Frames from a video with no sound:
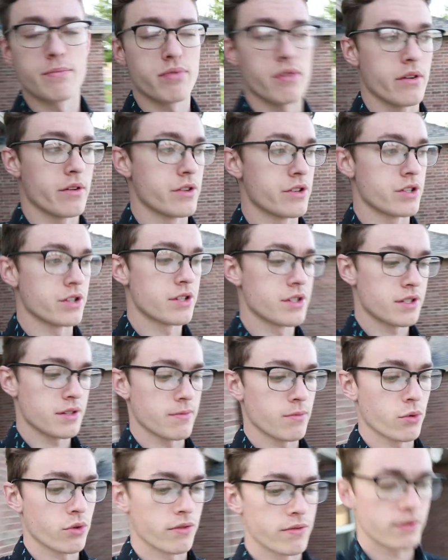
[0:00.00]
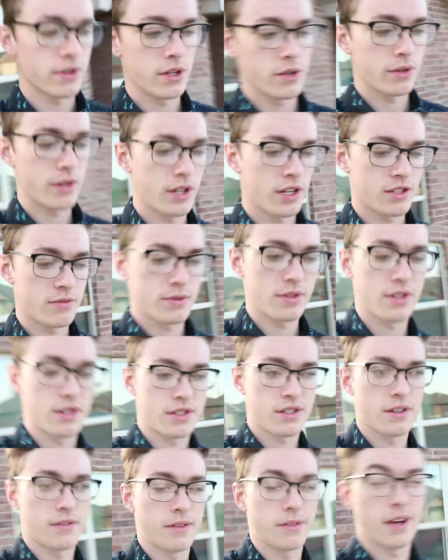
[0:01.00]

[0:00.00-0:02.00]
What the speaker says: Probably just some more video announcements and stuff.